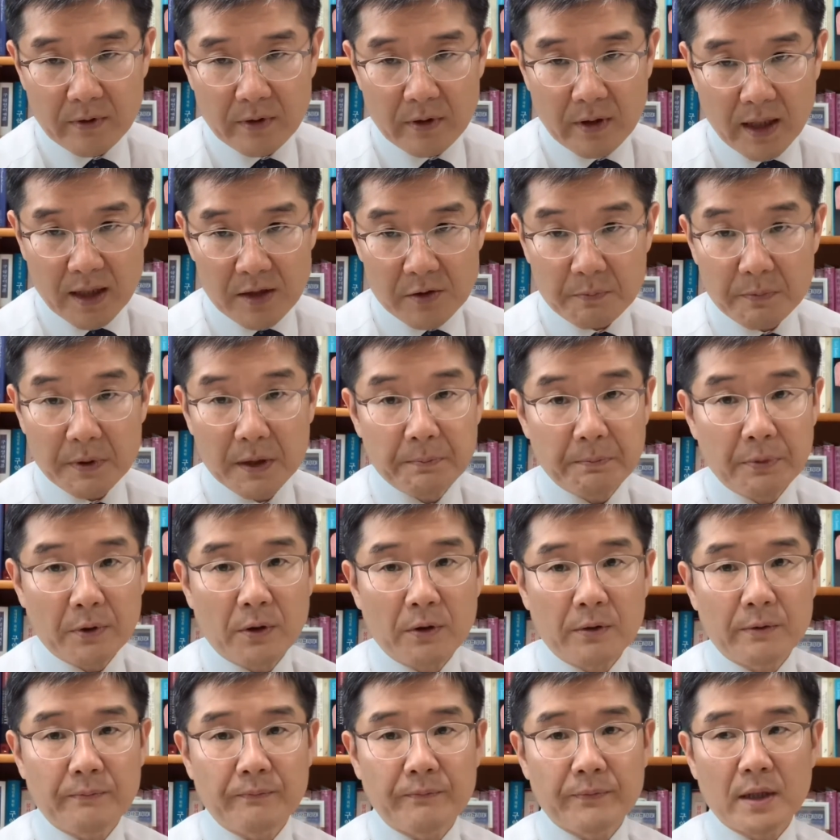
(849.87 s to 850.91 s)
God's
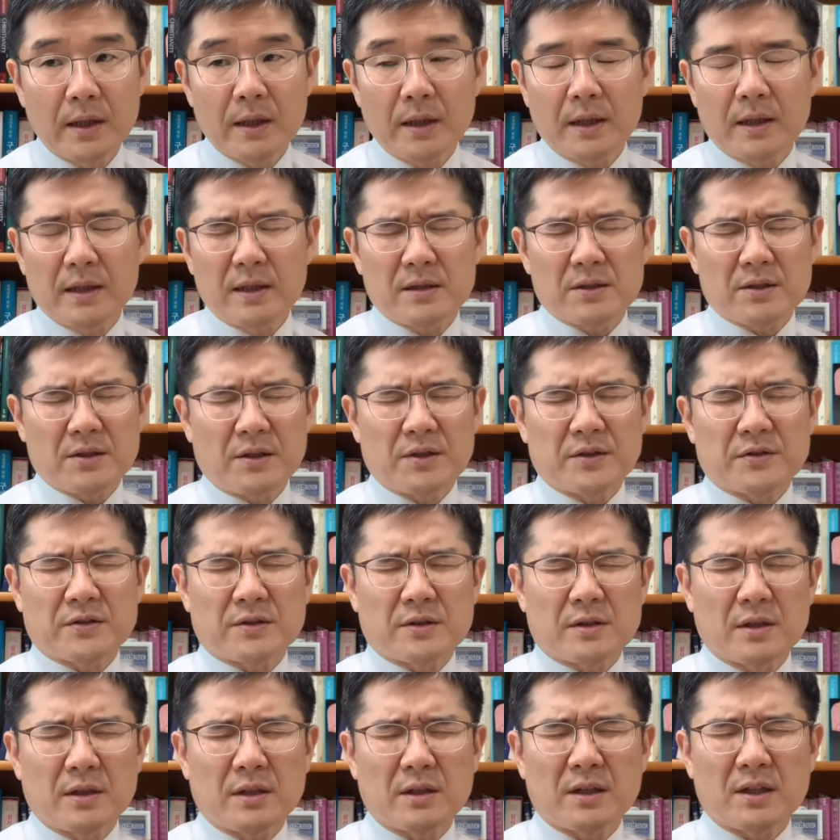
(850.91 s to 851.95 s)
people
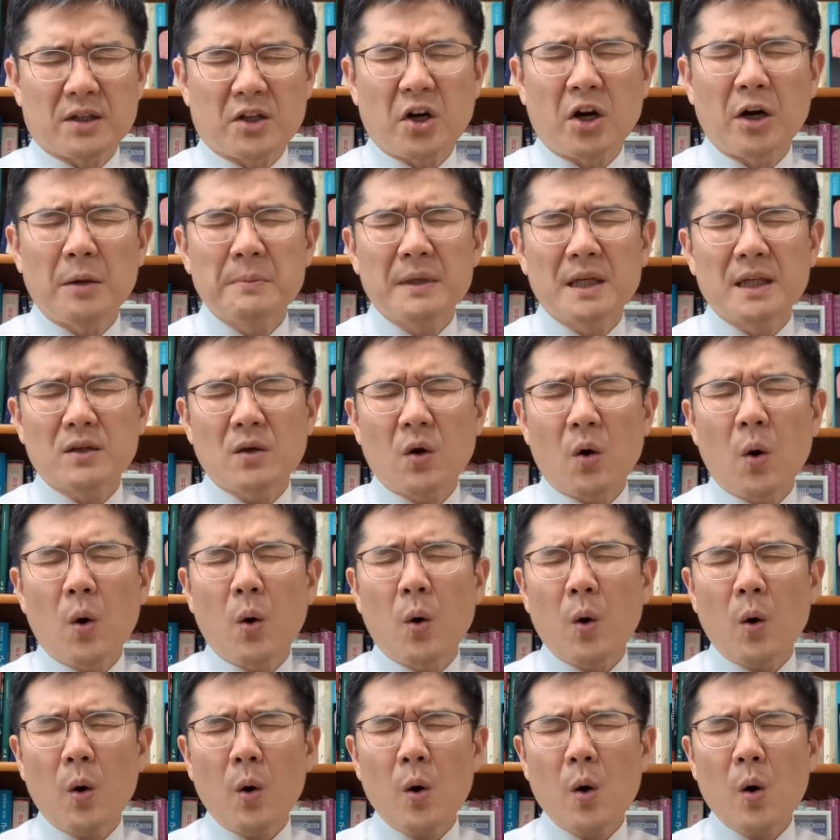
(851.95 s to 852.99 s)
just commit
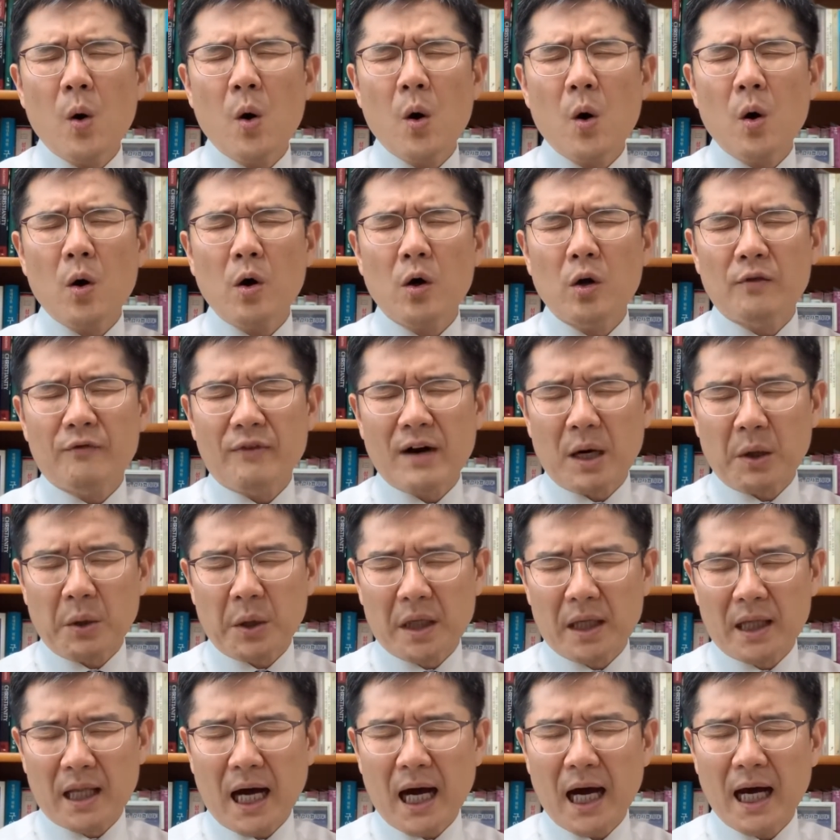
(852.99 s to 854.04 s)
all of our
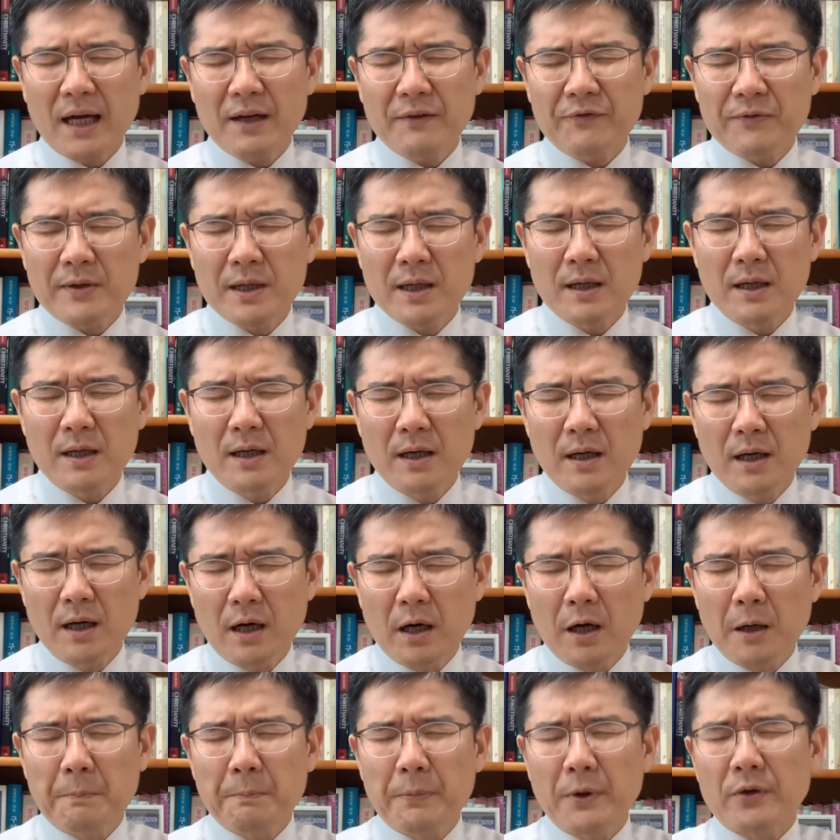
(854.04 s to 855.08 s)
life
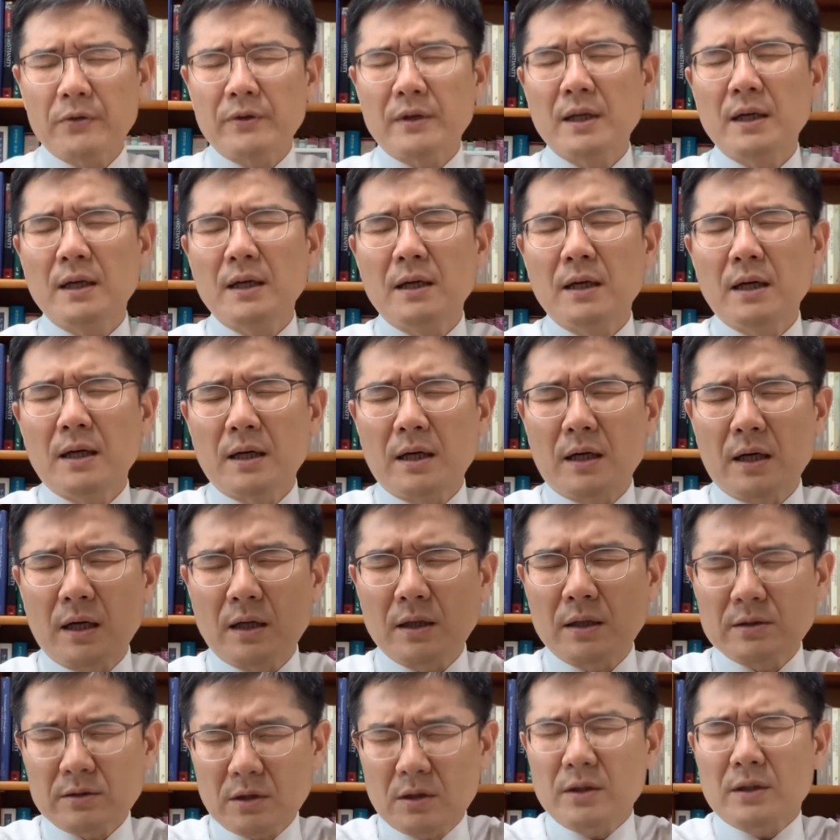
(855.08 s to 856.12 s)
upon
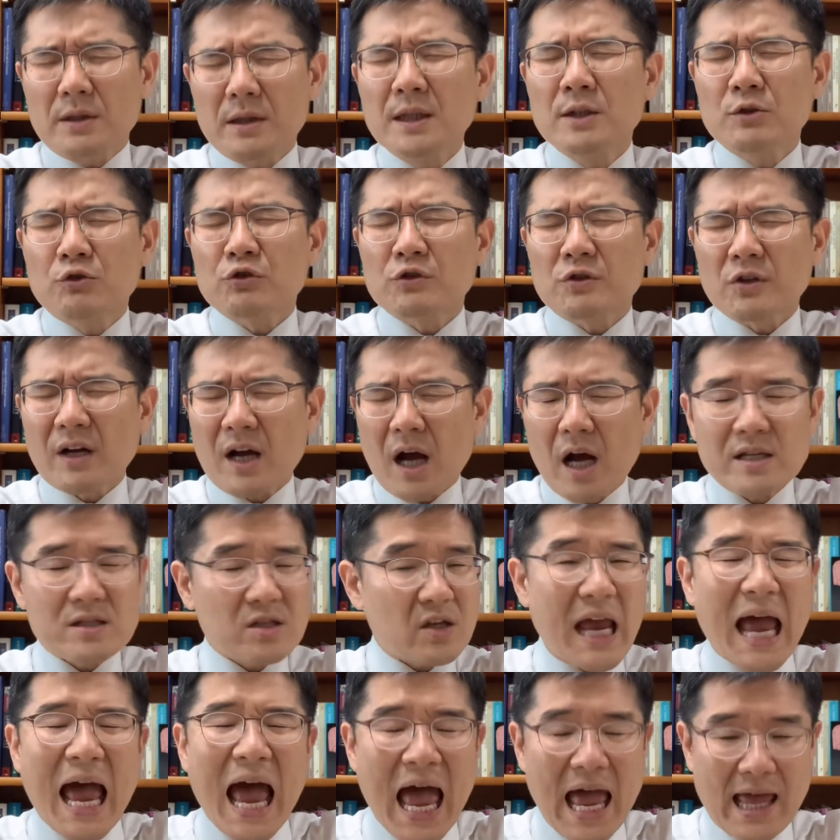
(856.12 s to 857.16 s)
into the God's
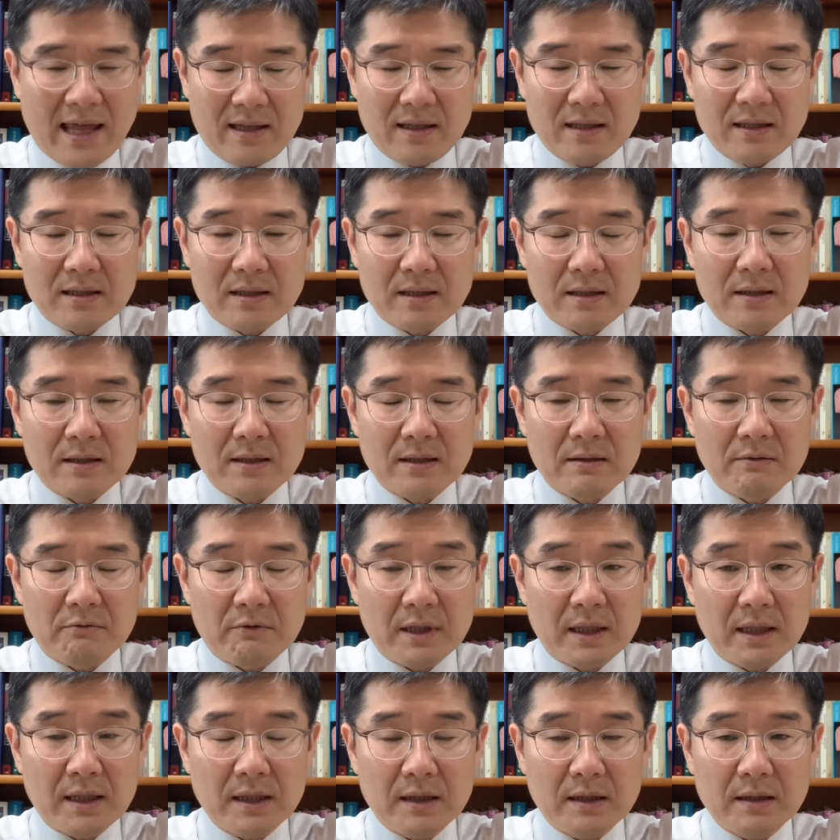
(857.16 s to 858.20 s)
hand,
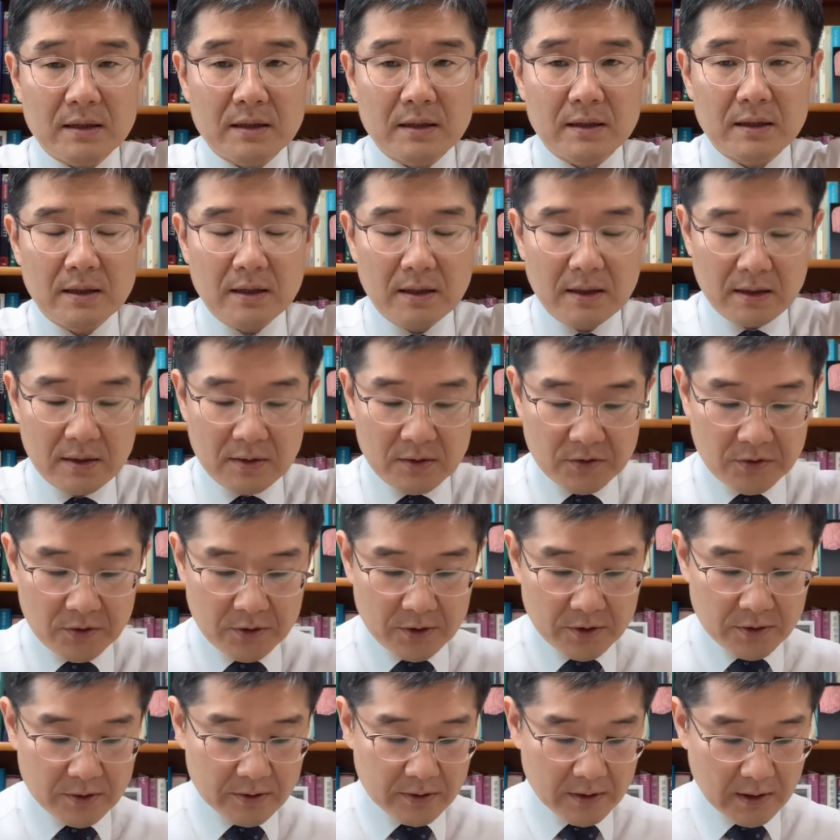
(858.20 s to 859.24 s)
right? So